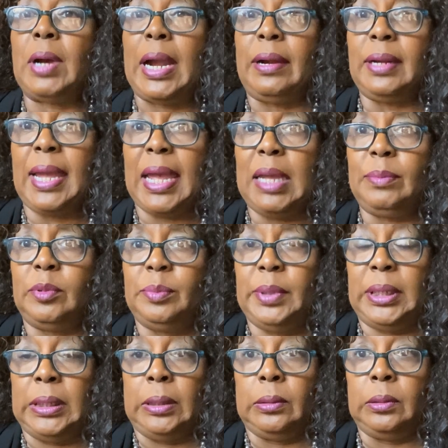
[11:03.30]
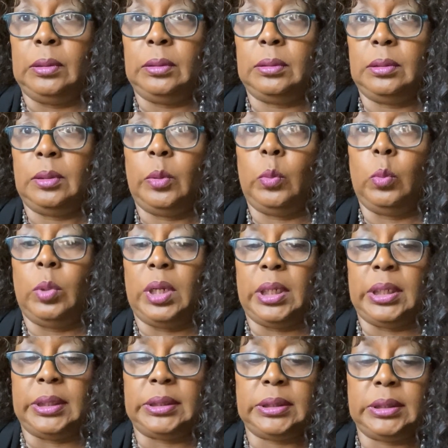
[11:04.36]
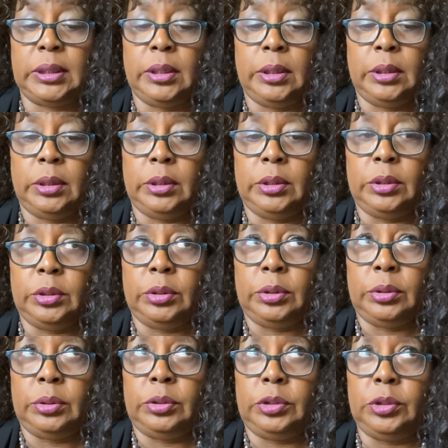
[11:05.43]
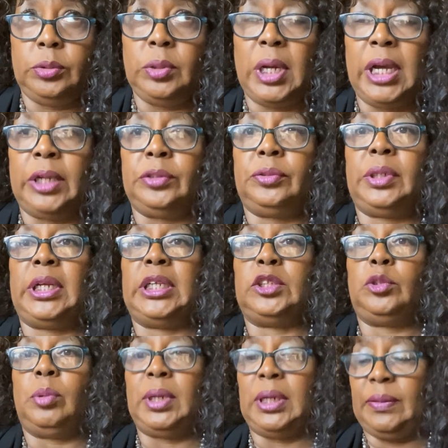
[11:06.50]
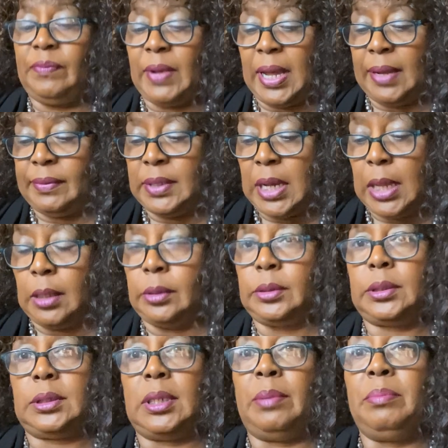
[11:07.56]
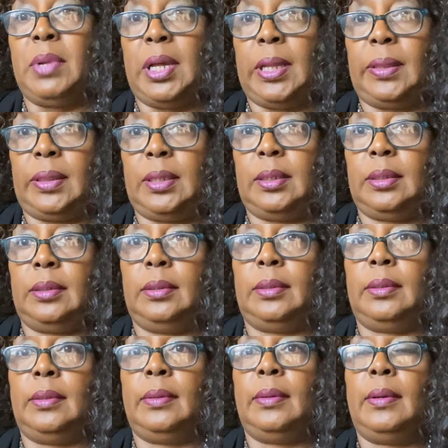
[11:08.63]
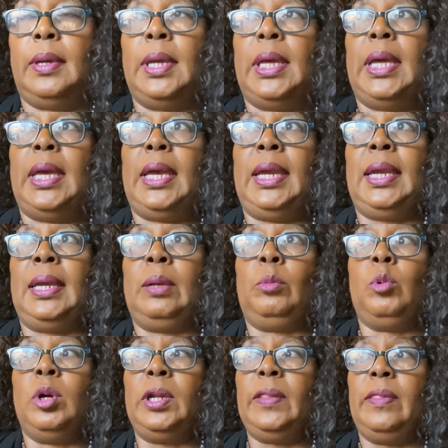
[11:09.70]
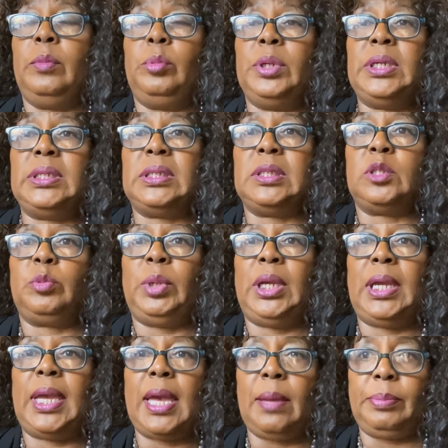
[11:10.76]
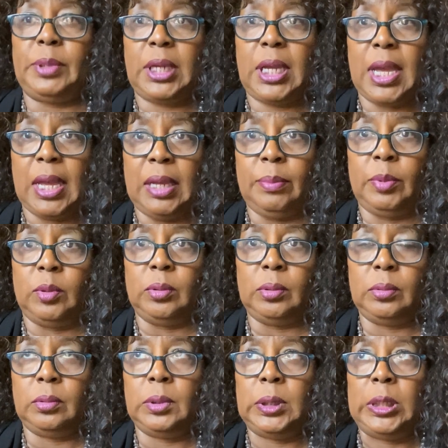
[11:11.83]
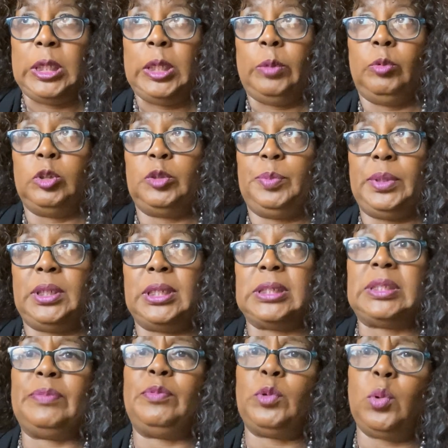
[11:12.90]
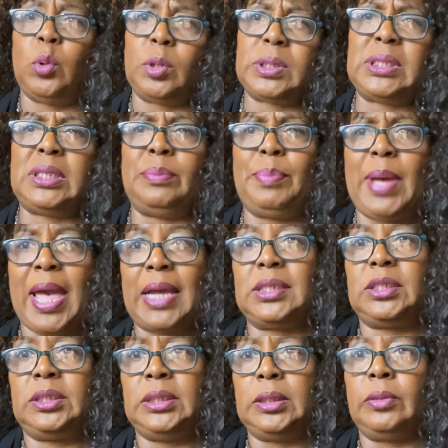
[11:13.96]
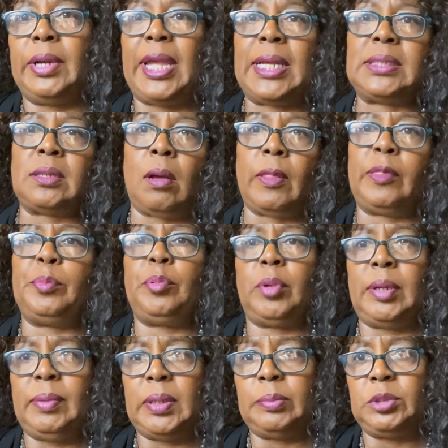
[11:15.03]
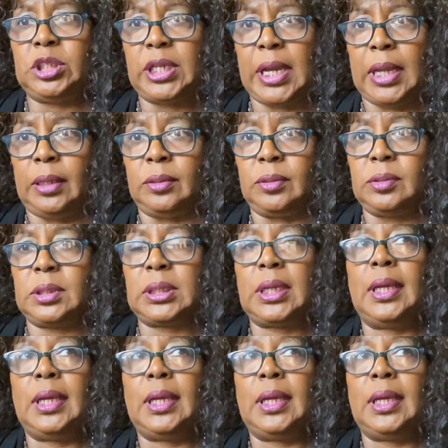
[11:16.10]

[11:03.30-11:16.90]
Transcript: our cable bill was $225 a month. And one of the reasons we kept the cable was because, of course, the package deal has all the premium channels,